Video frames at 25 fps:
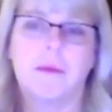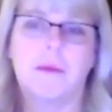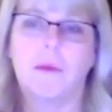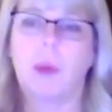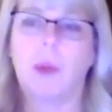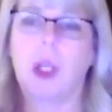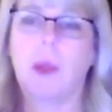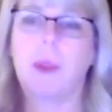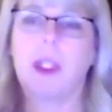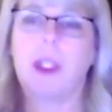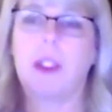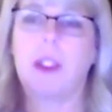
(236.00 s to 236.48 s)

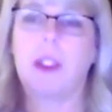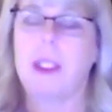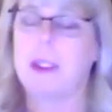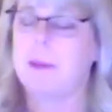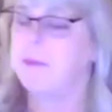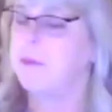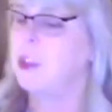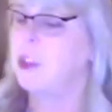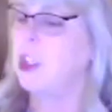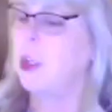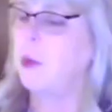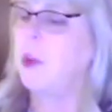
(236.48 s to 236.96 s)
what are we doing?
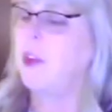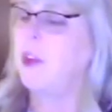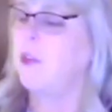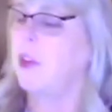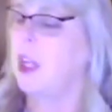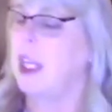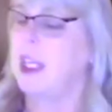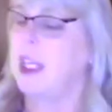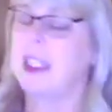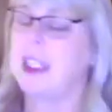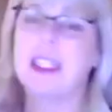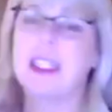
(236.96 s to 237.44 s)
So we've
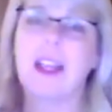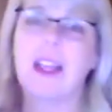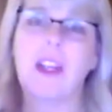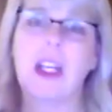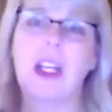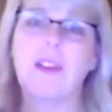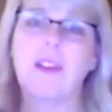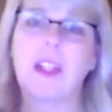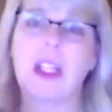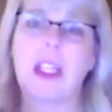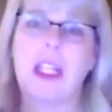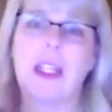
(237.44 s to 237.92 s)
got a
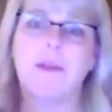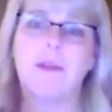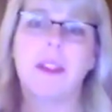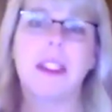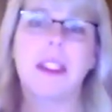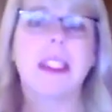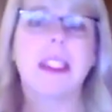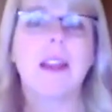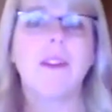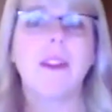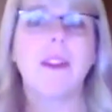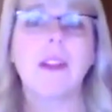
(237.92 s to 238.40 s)
7 of
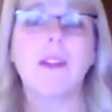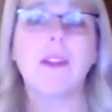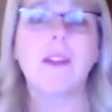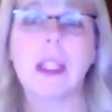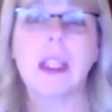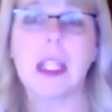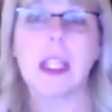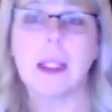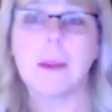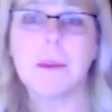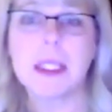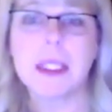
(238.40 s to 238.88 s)
clubs. 7 of
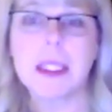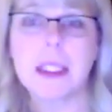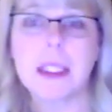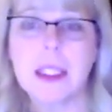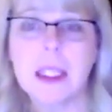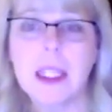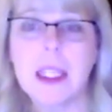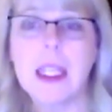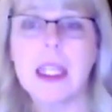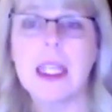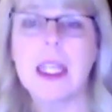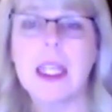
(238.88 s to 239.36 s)
clubs.
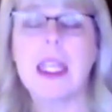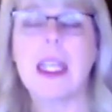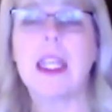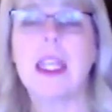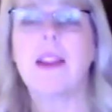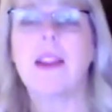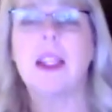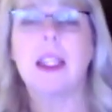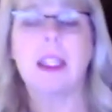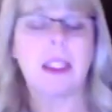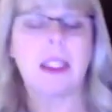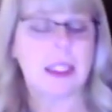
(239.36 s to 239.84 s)

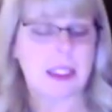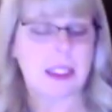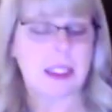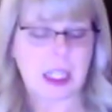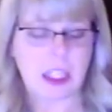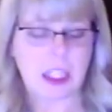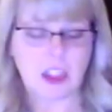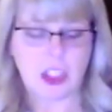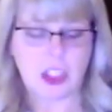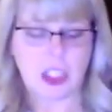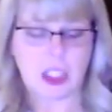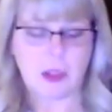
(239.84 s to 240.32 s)
In the
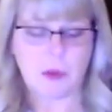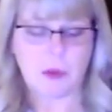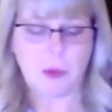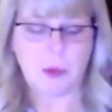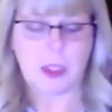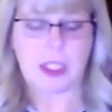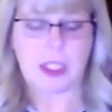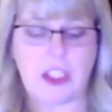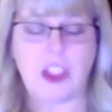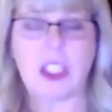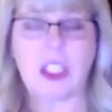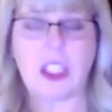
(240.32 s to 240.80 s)
discussion that
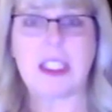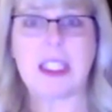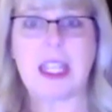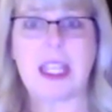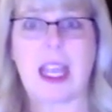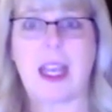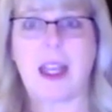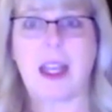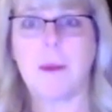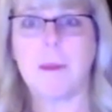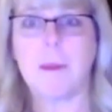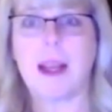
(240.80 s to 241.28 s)
just
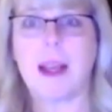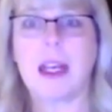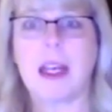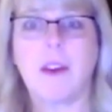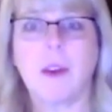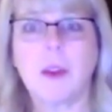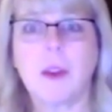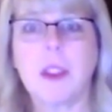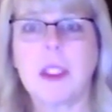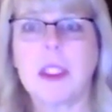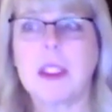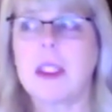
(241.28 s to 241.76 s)
had
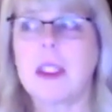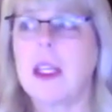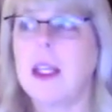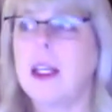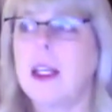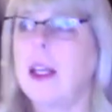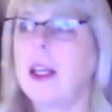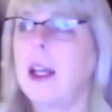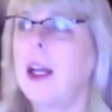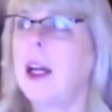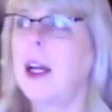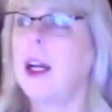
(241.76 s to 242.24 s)
about
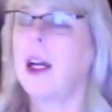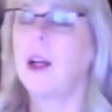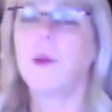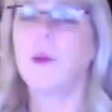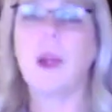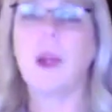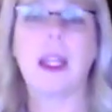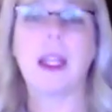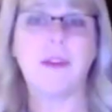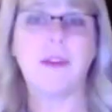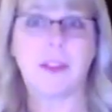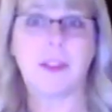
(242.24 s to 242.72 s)

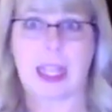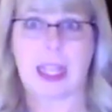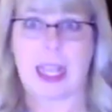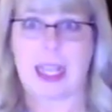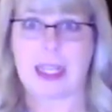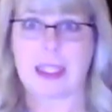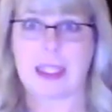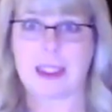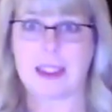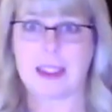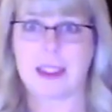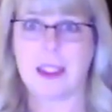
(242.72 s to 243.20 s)
red
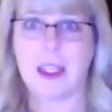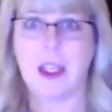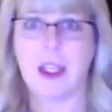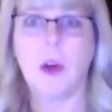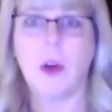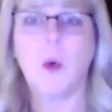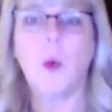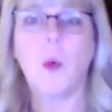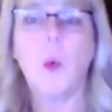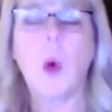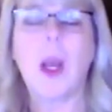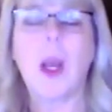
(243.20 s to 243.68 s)
flags,
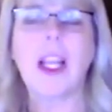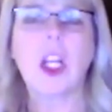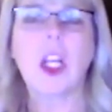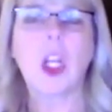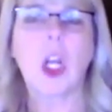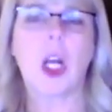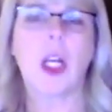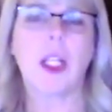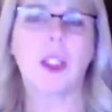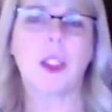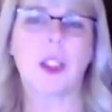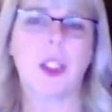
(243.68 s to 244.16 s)
what
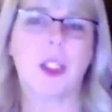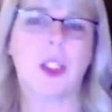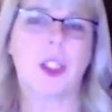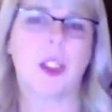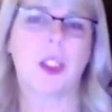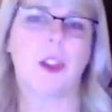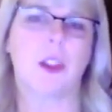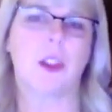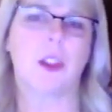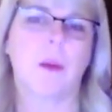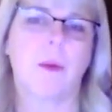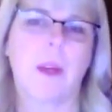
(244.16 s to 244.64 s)

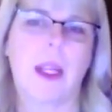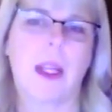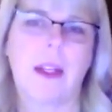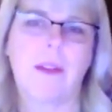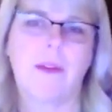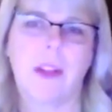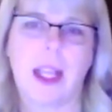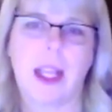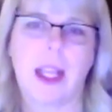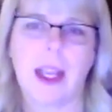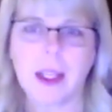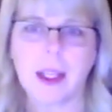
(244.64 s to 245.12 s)
constitutes a red
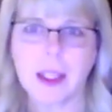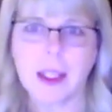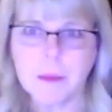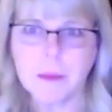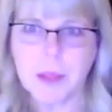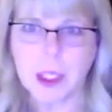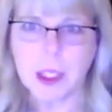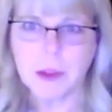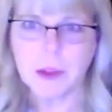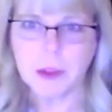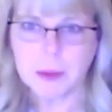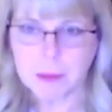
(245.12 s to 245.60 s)
flag in
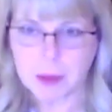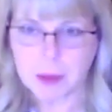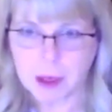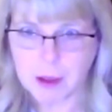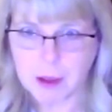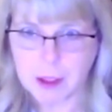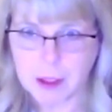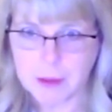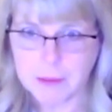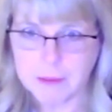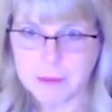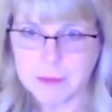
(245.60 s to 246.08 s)

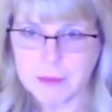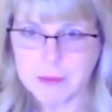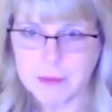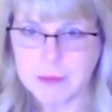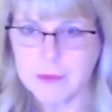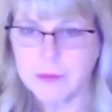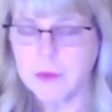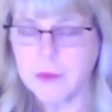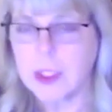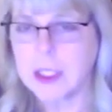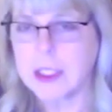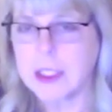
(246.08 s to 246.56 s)
postpartum?
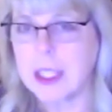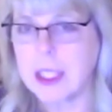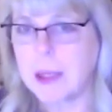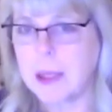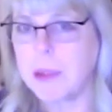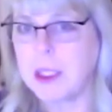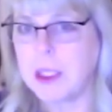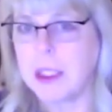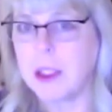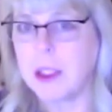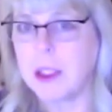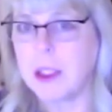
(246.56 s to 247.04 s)
For
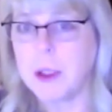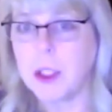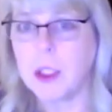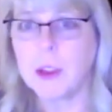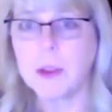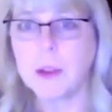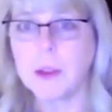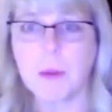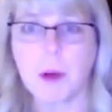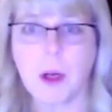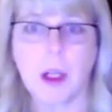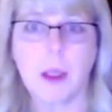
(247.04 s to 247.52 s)
example, in the
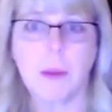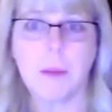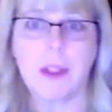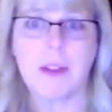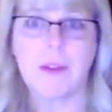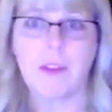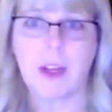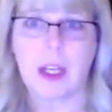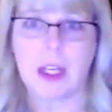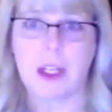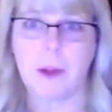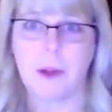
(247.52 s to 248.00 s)
postpartum
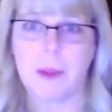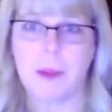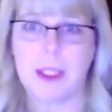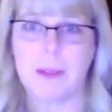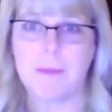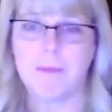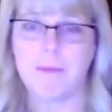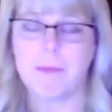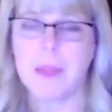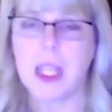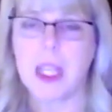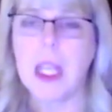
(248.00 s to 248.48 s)
environment.
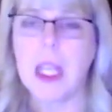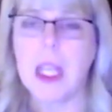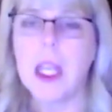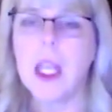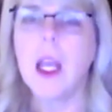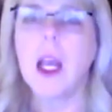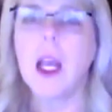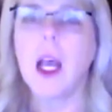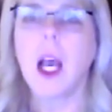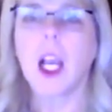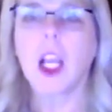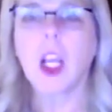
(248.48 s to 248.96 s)

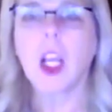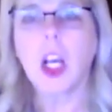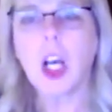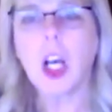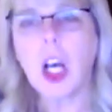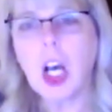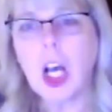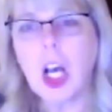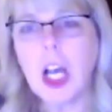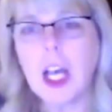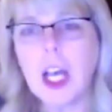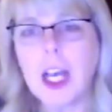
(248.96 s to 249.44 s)
A
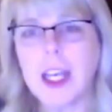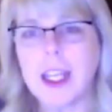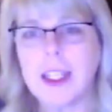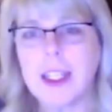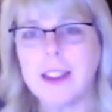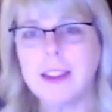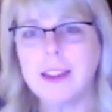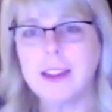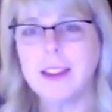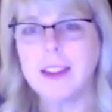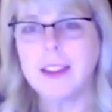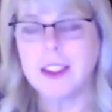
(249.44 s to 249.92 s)

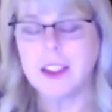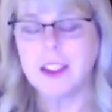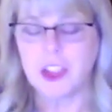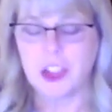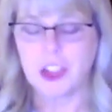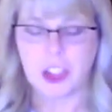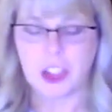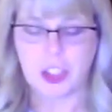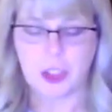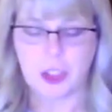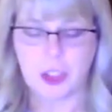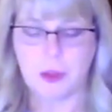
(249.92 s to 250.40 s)
con
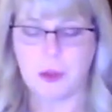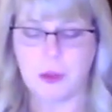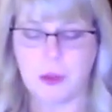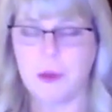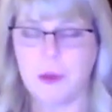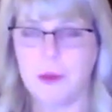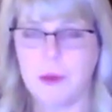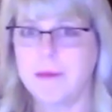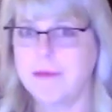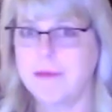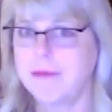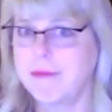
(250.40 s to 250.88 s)

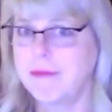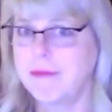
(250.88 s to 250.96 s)
to